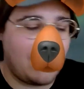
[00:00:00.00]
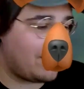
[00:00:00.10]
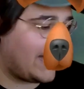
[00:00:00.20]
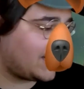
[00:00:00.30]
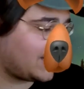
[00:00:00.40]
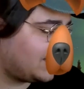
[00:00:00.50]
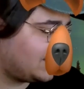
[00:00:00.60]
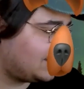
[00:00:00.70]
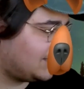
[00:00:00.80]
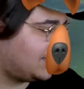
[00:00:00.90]
back.
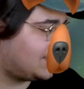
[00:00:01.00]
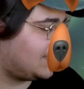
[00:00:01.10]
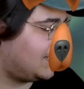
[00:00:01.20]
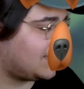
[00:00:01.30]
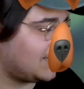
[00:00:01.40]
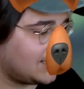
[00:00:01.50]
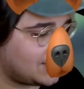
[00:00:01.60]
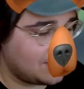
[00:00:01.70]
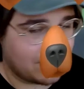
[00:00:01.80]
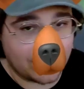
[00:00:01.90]
It's
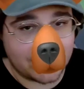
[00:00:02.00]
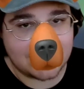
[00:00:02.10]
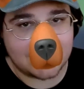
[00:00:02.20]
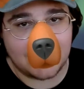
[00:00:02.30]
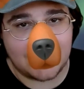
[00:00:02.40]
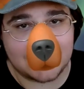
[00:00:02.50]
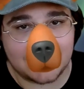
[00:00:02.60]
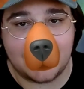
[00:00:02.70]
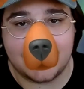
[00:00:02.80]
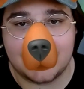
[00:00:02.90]
us, your boys, the last
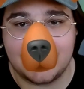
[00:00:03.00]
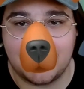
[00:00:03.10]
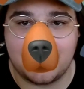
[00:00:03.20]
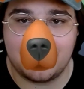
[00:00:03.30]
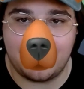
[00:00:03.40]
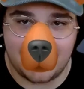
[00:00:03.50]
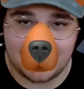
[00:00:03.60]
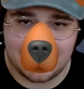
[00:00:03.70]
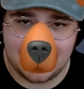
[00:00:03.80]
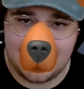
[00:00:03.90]
alliance of noobs and
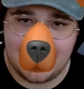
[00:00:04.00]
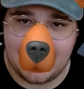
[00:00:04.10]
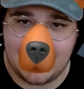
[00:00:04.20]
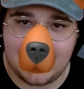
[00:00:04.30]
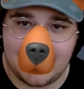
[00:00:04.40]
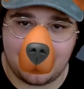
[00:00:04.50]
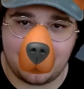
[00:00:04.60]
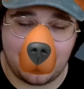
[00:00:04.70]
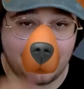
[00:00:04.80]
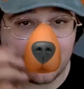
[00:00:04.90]
men.
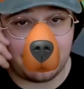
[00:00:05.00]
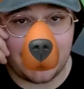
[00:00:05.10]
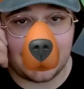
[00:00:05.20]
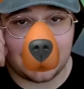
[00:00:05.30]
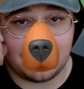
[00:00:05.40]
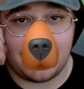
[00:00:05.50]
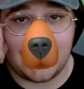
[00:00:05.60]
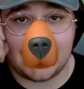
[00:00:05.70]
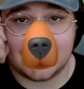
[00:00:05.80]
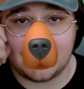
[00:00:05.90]
We've spent the
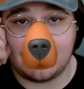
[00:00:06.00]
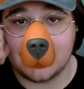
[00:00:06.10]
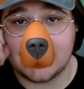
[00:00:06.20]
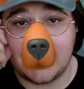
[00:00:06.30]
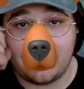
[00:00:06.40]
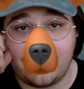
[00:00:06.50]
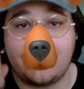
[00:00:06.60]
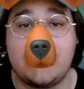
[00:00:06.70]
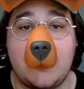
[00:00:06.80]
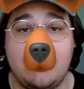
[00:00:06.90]
past, I want to say,
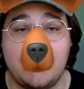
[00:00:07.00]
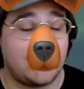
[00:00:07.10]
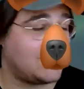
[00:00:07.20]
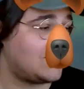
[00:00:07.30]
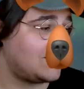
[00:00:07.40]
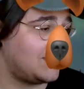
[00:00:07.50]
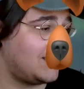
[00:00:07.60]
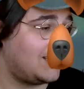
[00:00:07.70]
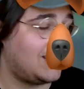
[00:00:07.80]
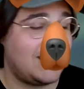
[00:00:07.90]
15 minutes just
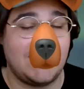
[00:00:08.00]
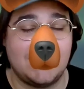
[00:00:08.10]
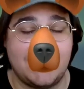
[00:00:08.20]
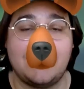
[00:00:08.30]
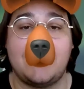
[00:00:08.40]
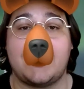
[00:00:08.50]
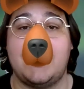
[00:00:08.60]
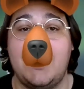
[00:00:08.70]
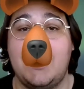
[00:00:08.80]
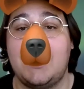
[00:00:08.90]
giggling
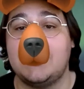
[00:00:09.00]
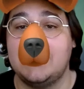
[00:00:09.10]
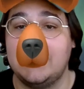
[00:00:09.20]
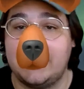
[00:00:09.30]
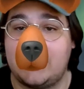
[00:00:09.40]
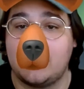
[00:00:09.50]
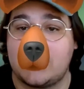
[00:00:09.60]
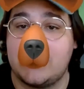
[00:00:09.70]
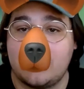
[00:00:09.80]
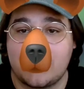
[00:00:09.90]
like little
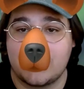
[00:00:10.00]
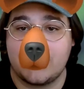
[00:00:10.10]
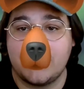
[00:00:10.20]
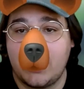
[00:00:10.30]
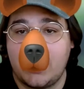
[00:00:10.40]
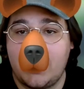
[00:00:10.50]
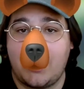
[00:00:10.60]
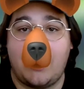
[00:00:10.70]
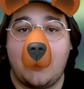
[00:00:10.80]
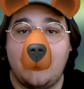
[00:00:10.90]
children
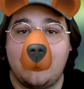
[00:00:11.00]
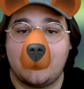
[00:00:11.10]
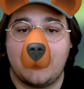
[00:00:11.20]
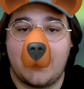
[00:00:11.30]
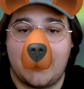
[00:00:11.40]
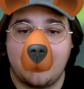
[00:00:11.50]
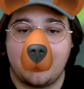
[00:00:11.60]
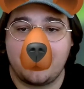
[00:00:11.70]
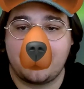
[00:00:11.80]
over